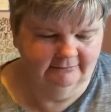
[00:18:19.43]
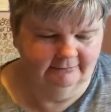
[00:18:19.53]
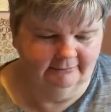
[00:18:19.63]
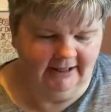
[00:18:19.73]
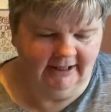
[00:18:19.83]

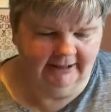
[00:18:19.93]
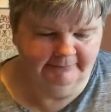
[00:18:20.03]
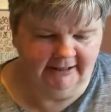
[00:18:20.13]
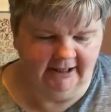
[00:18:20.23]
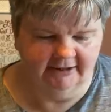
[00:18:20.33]
my
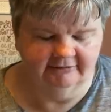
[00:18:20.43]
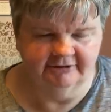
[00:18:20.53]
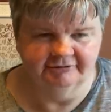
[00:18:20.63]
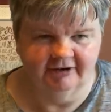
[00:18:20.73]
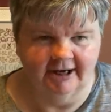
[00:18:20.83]
partner
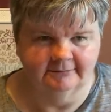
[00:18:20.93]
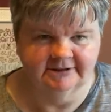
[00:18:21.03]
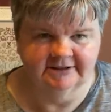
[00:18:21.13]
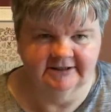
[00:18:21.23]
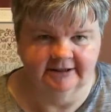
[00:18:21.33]
had
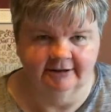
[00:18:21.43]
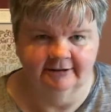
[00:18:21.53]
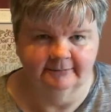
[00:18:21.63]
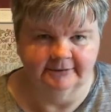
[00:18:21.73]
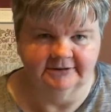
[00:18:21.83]
wrapped the
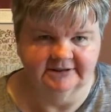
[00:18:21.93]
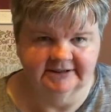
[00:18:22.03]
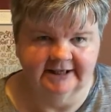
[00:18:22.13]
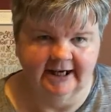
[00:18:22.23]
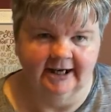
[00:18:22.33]
ornament
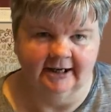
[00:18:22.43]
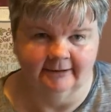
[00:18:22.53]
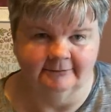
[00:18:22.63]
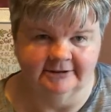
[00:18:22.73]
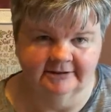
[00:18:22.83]

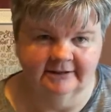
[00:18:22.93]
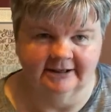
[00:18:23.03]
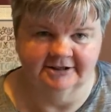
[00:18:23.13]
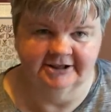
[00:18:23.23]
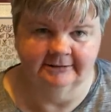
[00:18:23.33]
that
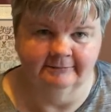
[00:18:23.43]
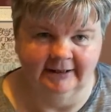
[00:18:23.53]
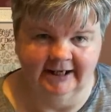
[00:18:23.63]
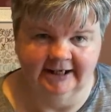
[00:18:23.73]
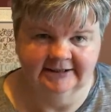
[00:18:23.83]
she'd
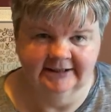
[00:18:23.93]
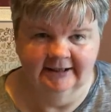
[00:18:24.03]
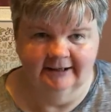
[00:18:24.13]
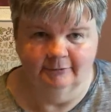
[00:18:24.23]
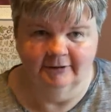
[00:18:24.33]
made
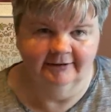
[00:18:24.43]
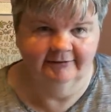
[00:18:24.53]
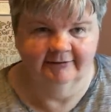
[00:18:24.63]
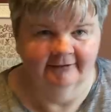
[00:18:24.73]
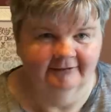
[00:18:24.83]

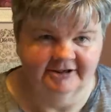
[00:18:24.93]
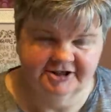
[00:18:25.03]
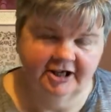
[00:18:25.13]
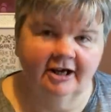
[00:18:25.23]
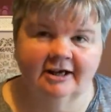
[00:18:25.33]
with the
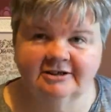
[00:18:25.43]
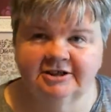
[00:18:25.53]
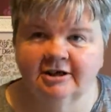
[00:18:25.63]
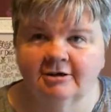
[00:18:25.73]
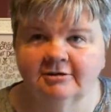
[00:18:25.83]
chart.
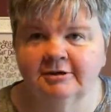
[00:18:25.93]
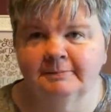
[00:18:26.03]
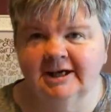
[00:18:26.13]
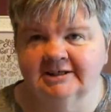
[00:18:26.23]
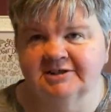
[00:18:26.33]
You
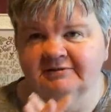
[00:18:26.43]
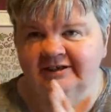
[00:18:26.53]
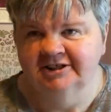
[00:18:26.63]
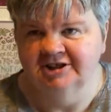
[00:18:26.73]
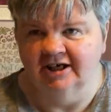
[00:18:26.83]
picked
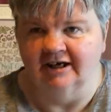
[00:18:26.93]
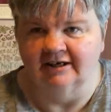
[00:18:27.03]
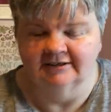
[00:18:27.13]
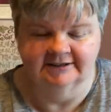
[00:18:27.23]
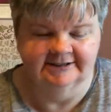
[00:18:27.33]
three
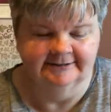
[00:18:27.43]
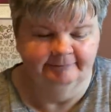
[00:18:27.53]
charts